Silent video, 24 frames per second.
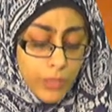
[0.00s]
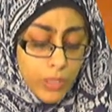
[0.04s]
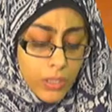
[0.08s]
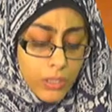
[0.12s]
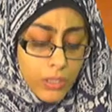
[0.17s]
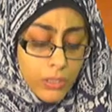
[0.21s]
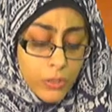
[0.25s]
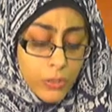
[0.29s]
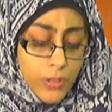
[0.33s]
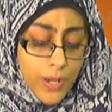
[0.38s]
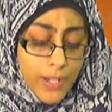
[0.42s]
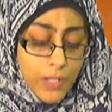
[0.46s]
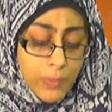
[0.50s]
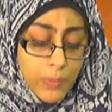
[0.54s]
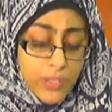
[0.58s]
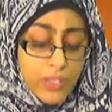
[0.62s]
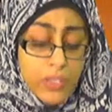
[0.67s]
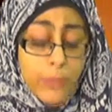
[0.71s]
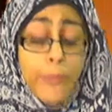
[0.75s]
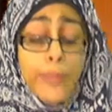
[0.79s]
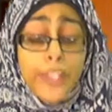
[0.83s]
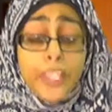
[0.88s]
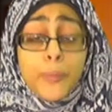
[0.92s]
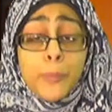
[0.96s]
try to be the
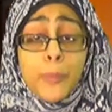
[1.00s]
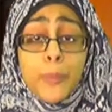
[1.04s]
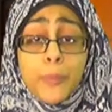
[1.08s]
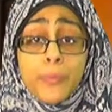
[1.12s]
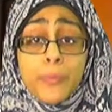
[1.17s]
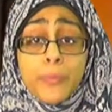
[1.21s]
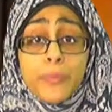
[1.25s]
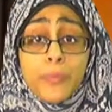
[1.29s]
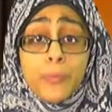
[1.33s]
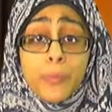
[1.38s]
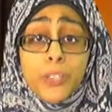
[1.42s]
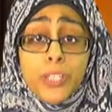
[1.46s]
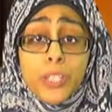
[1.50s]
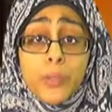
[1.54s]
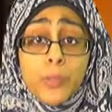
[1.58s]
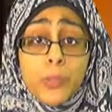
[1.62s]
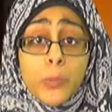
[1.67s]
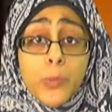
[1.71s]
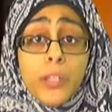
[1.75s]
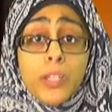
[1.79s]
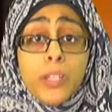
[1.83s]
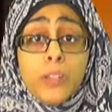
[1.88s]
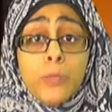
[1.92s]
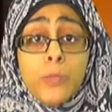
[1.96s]
best Muslims we
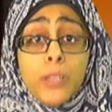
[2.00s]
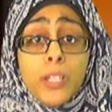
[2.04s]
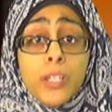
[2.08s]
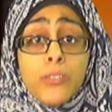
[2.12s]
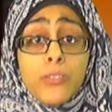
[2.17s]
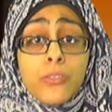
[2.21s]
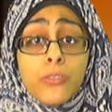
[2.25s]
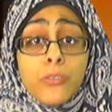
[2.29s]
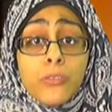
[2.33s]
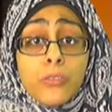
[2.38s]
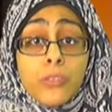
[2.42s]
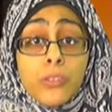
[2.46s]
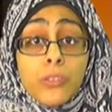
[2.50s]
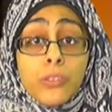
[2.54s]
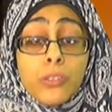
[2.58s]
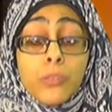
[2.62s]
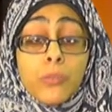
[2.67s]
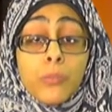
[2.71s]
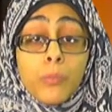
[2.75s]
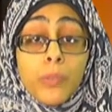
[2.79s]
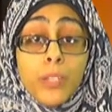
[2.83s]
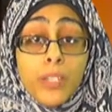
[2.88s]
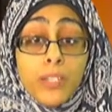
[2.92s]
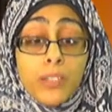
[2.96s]
can be, to
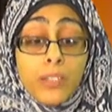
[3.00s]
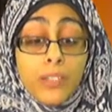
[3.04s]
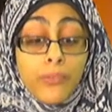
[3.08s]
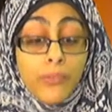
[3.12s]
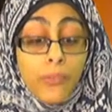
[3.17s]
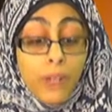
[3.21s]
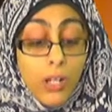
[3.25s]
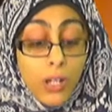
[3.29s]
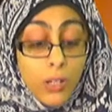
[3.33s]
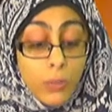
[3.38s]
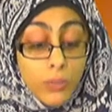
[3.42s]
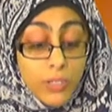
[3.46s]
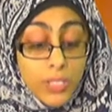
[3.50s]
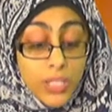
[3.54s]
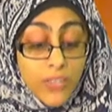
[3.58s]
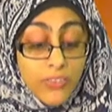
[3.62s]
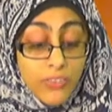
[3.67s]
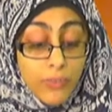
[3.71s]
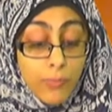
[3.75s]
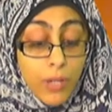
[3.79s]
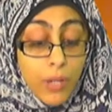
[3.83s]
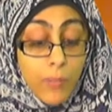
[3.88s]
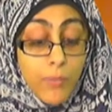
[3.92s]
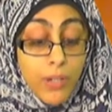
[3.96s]
be the followers of
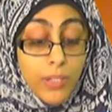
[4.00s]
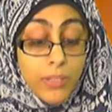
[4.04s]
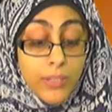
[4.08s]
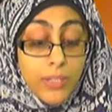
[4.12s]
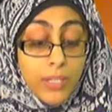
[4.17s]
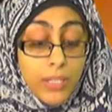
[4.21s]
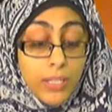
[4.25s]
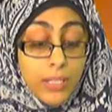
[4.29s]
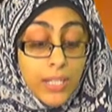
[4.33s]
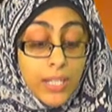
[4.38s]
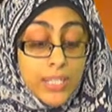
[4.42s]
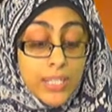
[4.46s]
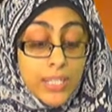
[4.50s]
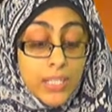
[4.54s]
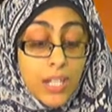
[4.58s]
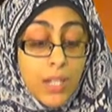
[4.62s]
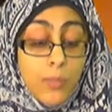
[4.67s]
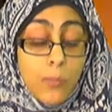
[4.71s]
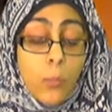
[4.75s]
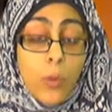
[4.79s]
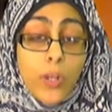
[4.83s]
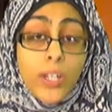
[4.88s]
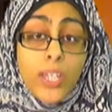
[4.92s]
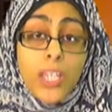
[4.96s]
Imam Mahdi alayhi salam
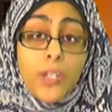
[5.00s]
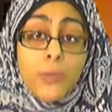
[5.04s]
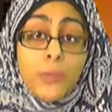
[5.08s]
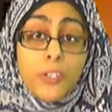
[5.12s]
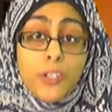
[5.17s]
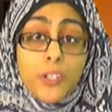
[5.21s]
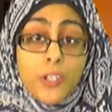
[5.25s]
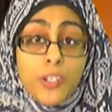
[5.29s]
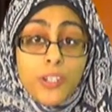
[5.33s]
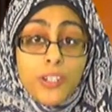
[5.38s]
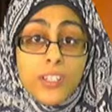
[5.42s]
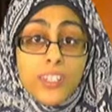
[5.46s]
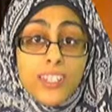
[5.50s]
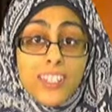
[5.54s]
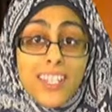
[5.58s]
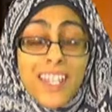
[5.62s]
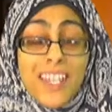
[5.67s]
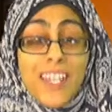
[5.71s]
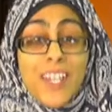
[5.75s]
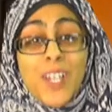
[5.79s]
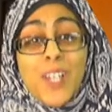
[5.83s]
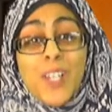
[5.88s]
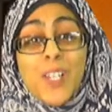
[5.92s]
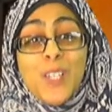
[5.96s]
when he returns.
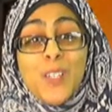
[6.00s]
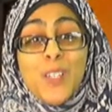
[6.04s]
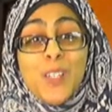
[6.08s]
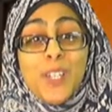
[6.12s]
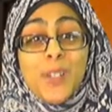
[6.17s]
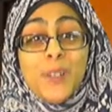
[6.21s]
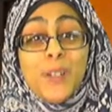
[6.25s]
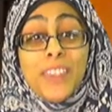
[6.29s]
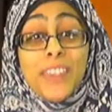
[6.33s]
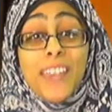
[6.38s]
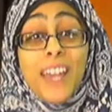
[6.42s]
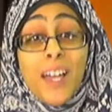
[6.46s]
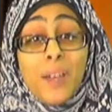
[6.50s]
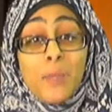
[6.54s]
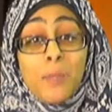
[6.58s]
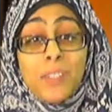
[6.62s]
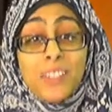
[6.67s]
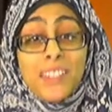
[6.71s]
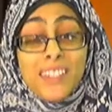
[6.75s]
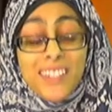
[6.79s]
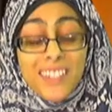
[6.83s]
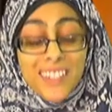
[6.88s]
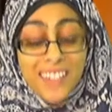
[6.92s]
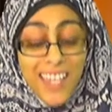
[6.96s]
So with that
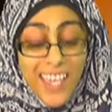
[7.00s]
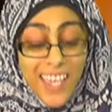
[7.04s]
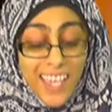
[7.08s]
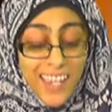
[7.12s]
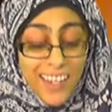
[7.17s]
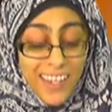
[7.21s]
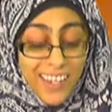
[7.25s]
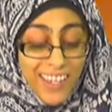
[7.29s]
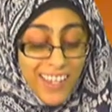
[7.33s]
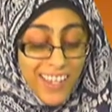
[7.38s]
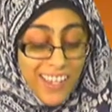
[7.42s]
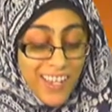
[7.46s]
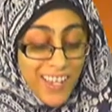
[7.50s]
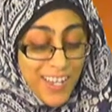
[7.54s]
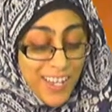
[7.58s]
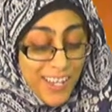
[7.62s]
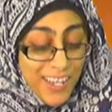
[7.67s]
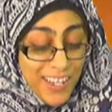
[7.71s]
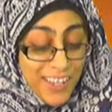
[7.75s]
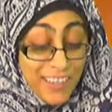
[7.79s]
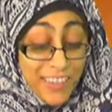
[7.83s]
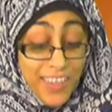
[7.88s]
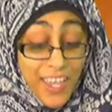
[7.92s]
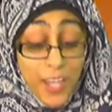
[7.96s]
being said,
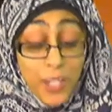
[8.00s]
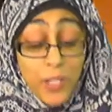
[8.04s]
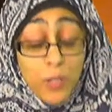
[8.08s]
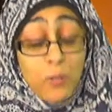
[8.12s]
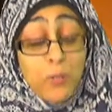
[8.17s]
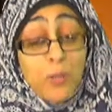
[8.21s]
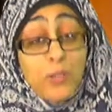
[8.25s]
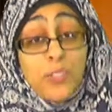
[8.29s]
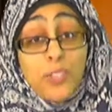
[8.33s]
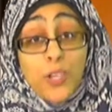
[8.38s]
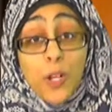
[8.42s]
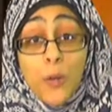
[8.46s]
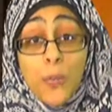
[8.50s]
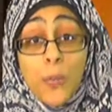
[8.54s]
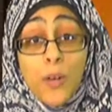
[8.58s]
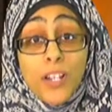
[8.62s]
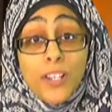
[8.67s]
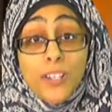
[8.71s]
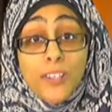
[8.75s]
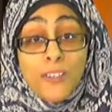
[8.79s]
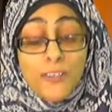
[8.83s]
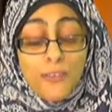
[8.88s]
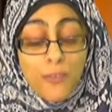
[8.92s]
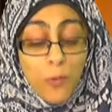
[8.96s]
thank you so
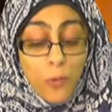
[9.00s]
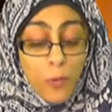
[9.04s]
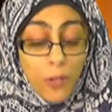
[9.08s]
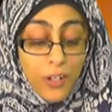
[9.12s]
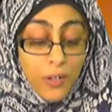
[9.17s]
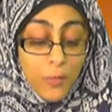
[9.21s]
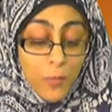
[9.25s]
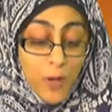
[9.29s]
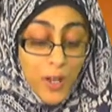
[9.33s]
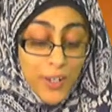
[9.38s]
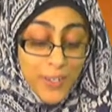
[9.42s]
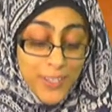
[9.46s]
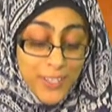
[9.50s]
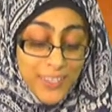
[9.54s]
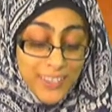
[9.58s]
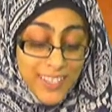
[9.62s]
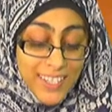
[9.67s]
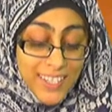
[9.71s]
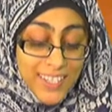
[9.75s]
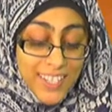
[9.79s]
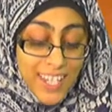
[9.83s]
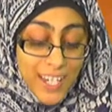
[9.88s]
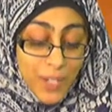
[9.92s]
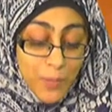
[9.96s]
much for watching this
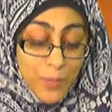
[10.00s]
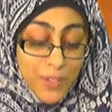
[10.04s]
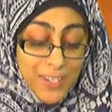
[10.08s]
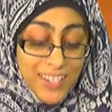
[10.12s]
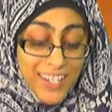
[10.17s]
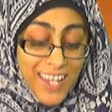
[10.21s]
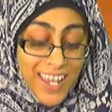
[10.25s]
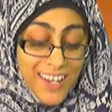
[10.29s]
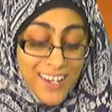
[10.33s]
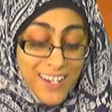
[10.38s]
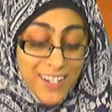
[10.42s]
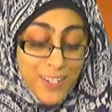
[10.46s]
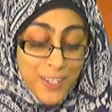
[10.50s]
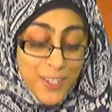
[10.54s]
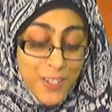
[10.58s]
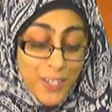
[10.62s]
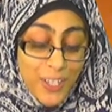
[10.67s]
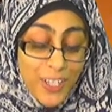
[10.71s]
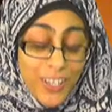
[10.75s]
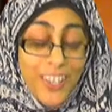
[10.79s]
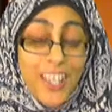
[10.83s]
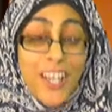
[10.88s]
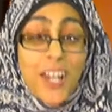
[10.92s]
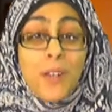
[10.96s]
segment, and
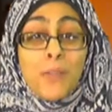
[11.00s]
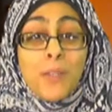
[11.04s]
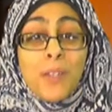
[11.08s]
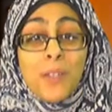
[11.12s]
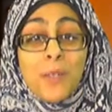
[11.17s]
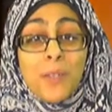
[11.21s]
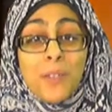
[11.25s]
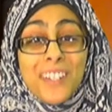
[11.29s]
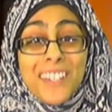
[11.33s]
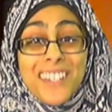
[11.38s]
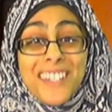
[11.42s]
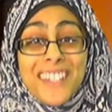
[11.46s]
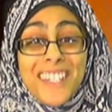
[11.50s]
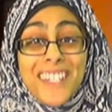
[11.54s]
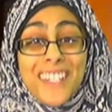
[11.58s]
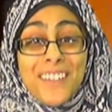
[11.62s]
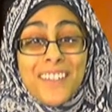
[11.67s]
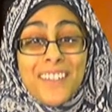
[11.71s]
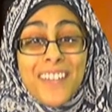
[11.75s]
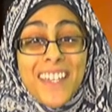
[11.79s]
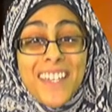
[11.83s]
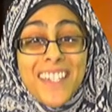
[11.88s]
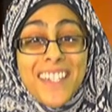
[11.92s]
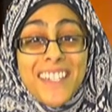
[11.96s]
inshallah we will see you
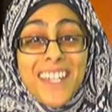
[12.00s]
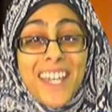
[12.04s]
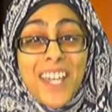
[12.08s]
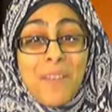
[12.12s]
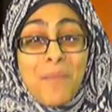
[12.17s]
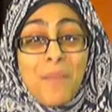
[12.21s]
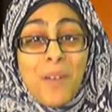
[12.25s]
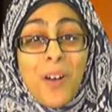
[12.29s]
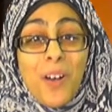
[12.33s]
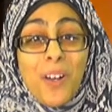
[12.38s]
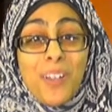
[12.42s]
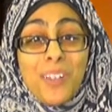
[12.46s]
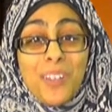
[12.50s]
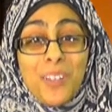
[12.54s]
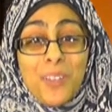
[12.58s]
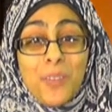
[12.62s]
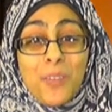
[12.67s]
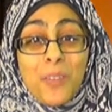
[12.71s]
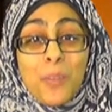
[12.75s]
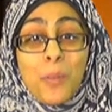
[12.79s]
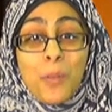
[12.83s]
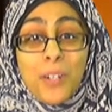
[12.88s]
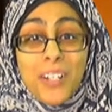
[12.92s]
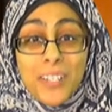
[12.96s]
next time on
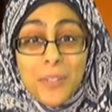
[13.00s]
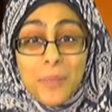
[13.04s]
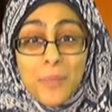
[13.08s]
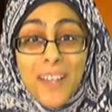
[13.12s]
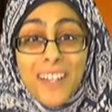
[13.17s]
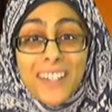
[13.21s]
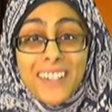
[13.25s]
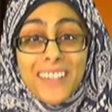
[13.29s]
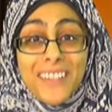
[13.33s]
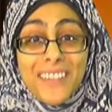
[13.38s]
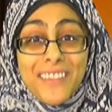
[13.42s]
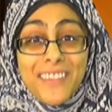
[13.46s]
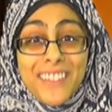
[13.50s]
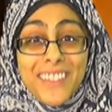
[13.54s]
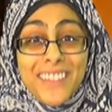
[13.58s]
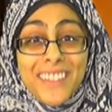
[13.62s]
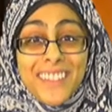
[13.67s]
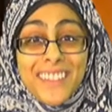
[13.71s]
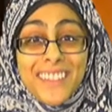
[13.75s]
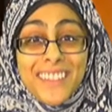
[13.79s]
Youth Perspectives.